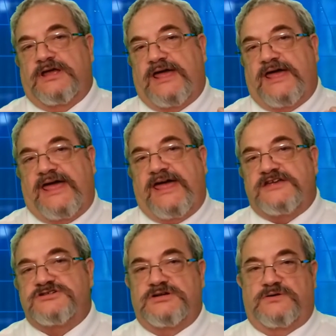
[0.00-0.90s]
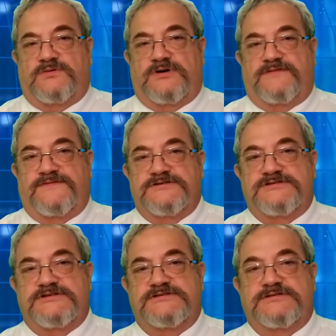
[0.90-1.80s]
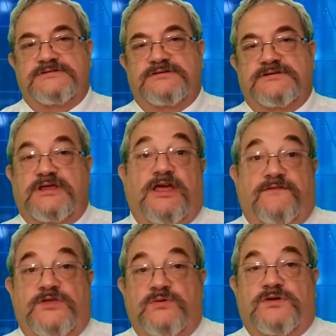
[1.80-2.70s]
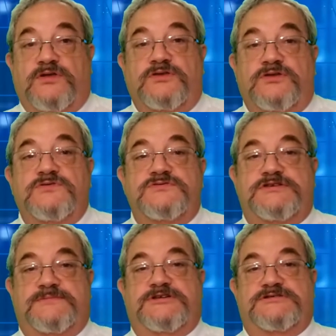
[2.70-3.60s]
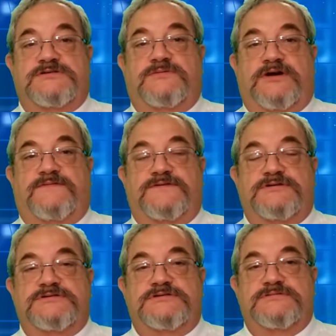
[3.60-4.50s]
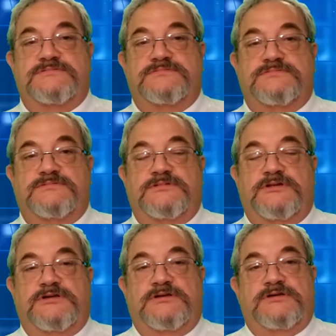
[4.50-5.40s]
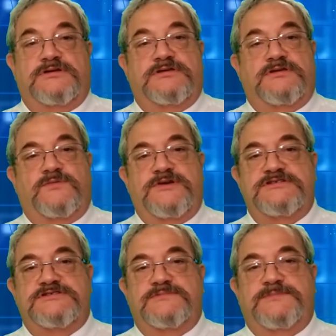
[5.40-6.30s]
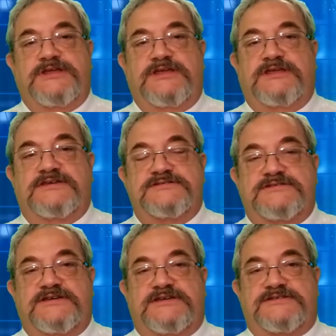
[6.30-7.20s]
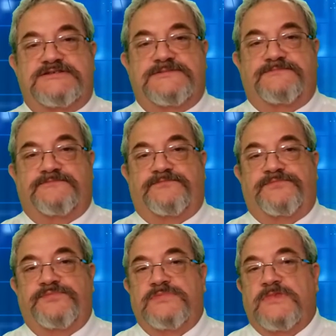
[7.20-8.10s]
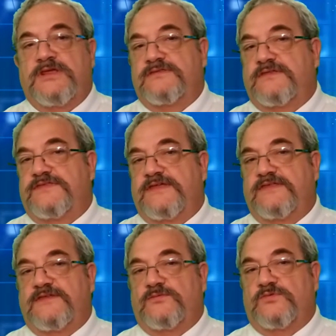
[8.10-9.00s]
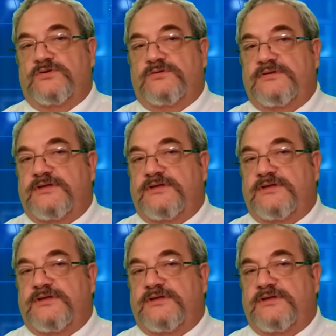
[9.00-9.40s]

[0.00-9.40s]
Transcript: ask your references if you can use them as a reference. And the reason being is this: the thing that will